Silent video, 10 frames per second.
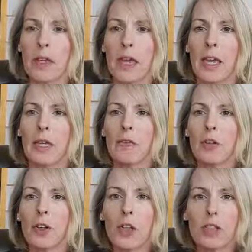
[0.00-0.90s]
And if
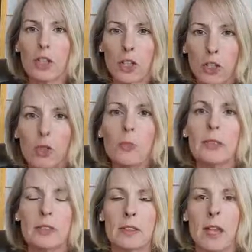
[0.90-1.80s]
you're on the
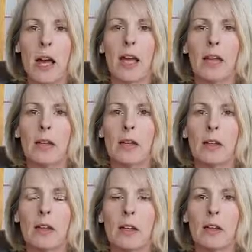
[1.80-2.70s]
human side,
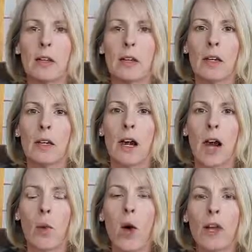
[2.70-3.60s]

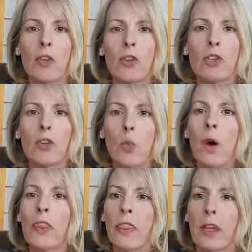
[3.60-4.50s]
I want you to do
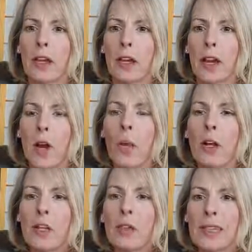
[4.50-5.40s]
one thing. I
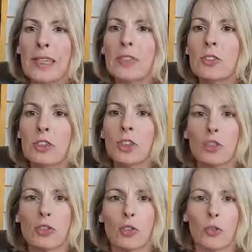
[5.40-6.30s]
want you to listen to
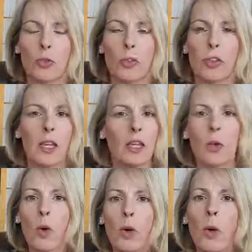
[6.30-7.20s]
your truth. Now,
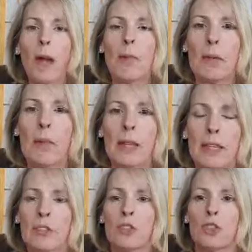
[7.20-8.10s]
what do I mean by
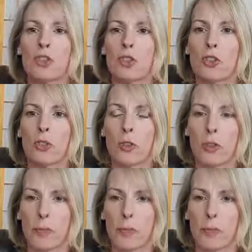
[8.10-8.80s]
listen to your truth?